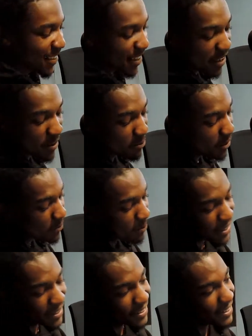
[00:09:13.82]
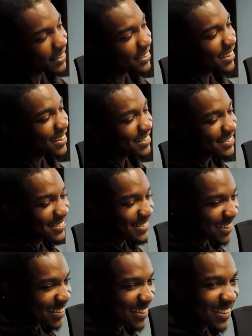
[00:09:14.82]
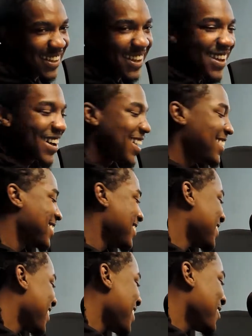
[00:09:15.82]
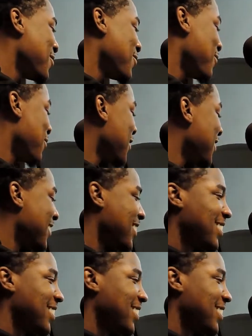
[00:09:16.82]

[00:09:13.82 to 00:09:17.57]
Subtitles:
I'm not mad at that. I understand. I understand you fully.